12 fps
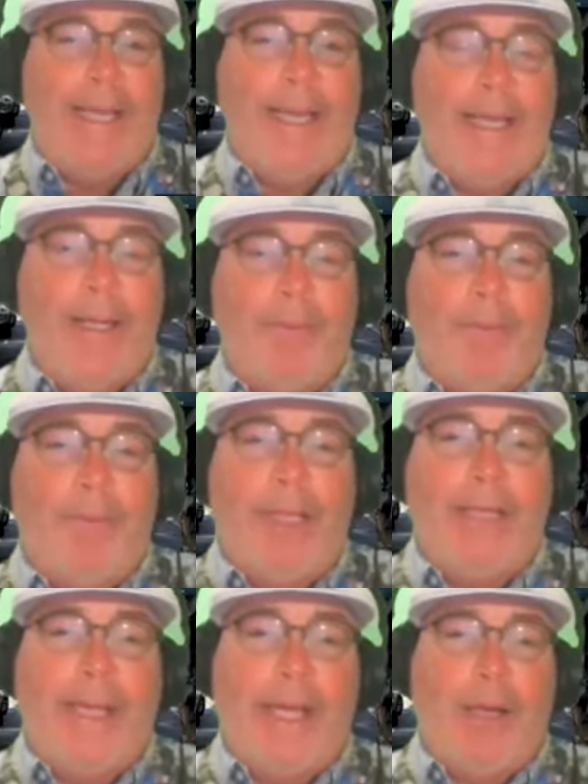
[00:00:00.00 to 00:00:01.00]
Dana,
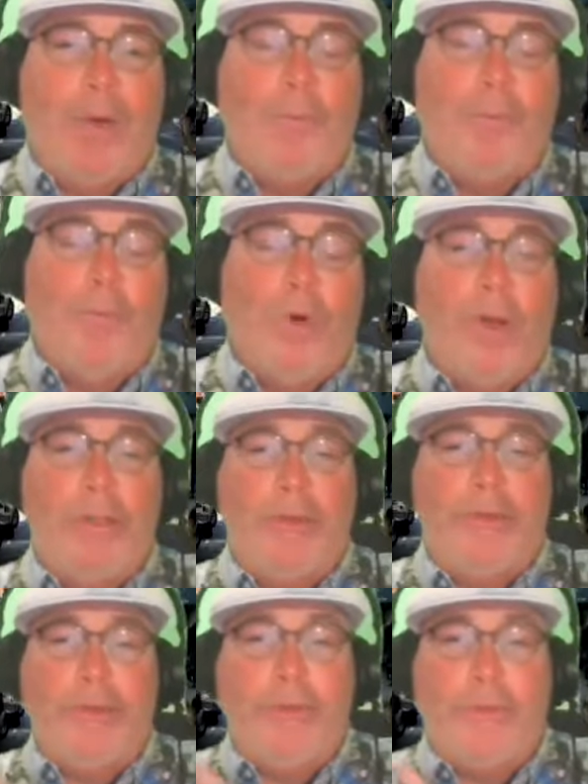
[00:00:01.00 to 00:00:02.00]
now more
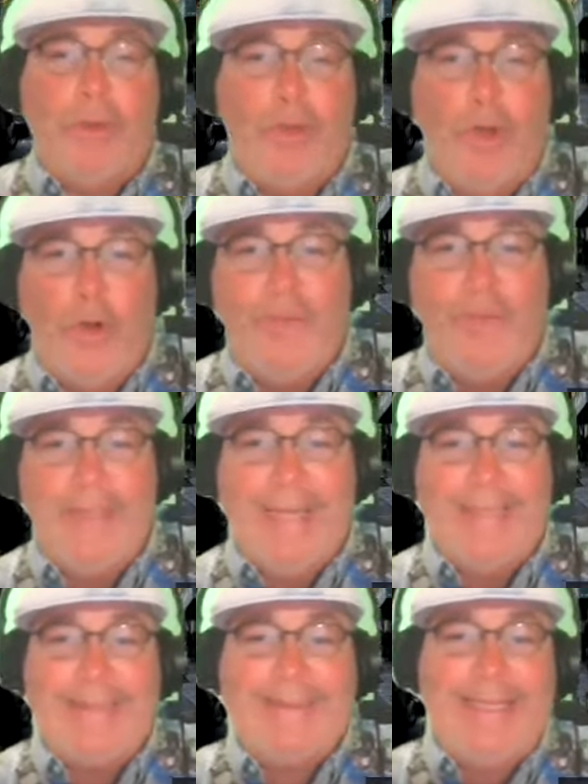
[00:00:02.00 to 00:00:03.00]
under
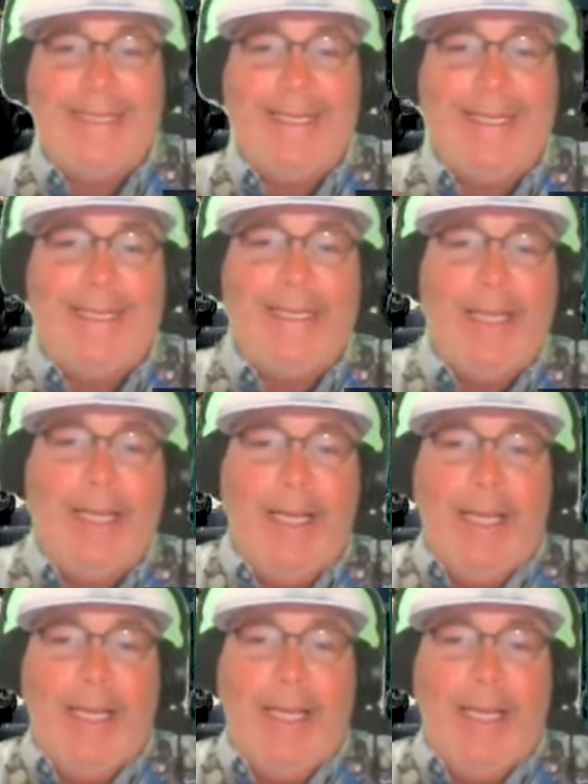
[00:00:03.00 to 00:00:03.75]
COVID-19,